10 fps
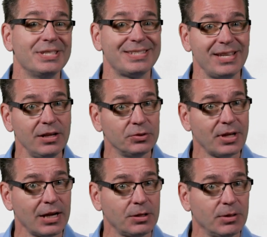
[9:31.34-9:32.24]
a single
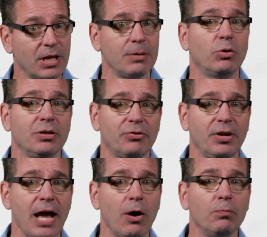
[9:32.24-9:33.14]
document library for
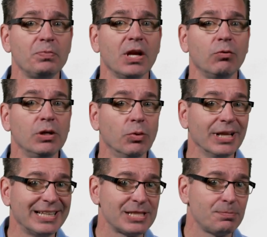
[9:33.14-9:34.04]
now, we
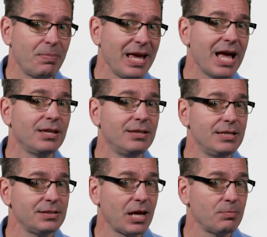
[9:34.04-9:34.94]
will expand
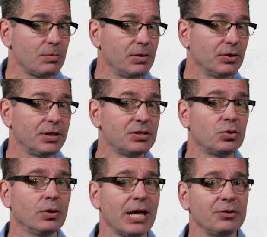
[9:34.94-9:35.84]
these capabilities
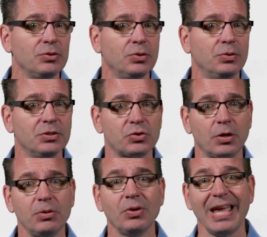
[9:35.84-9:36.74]
to allow you to
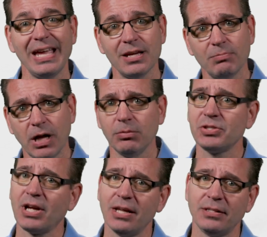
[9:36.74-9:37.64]
distribute and
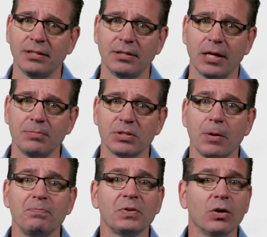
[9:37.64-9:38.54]
publish content types
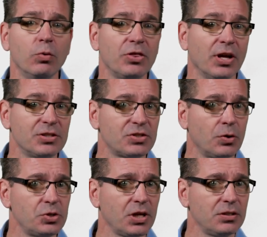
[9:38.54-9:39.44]
with
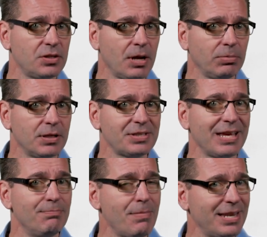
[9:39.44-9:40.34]
associated templates
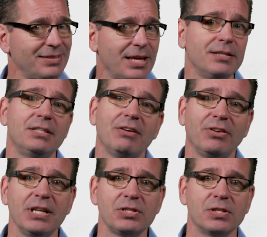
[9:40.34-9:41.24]
and metadata
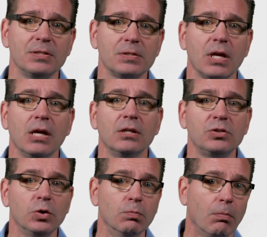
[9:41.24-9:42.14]
definitions
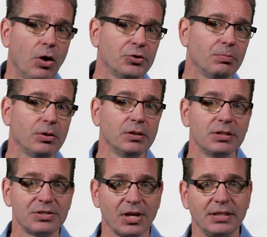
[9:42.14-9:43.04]
to multiple
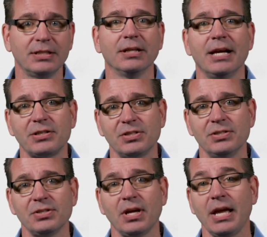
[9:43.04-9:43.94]
site
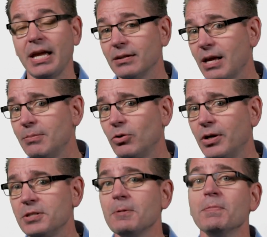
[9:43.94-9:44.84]
collections and
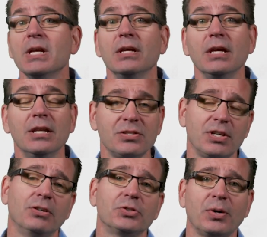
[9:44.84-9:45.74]
libraries in a
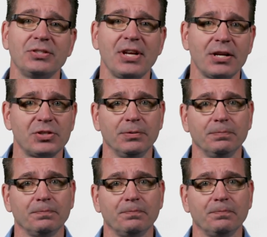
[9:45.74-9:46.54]
single transaction.